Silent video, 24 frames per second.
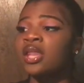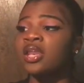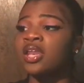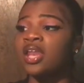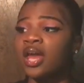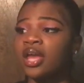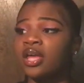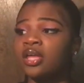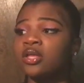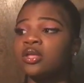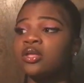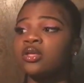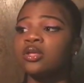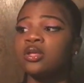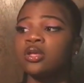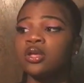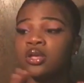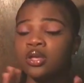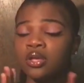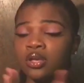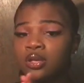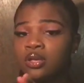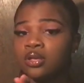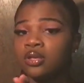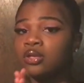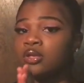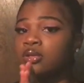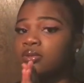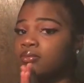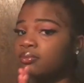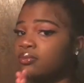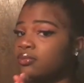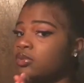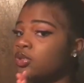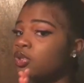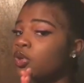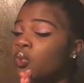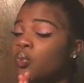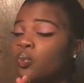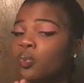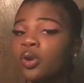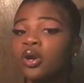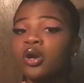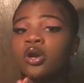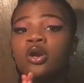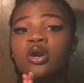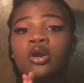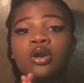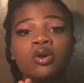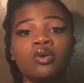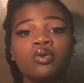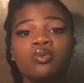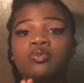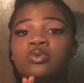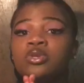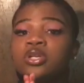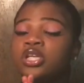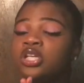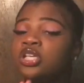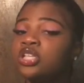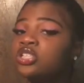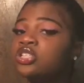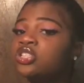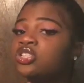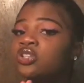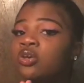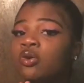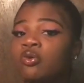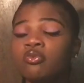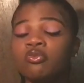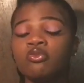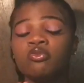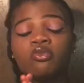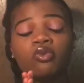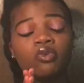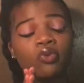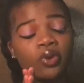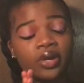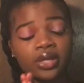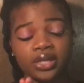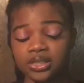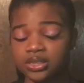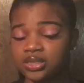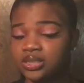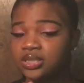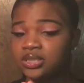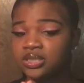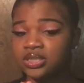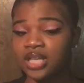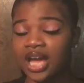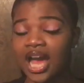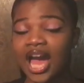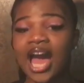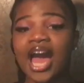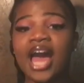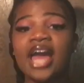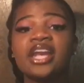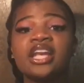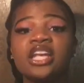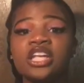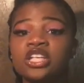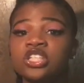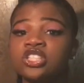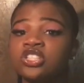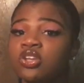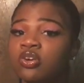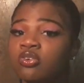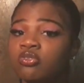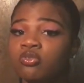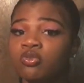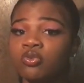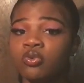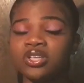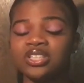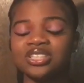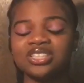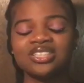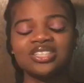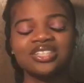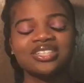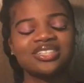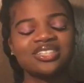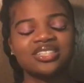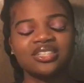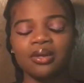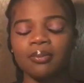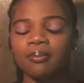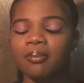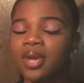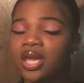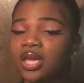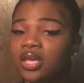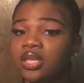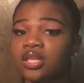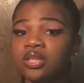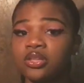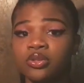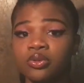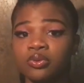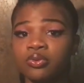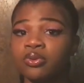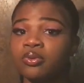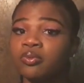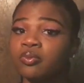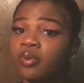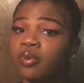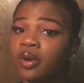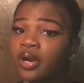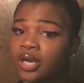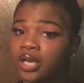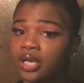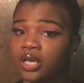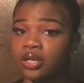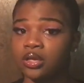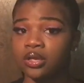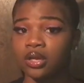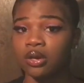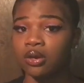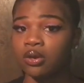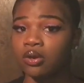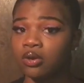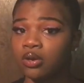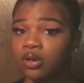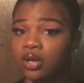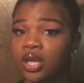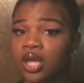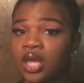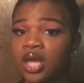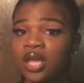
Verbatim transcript: Like, the world needs your voice. I need your voice just to make it through the rain, dog.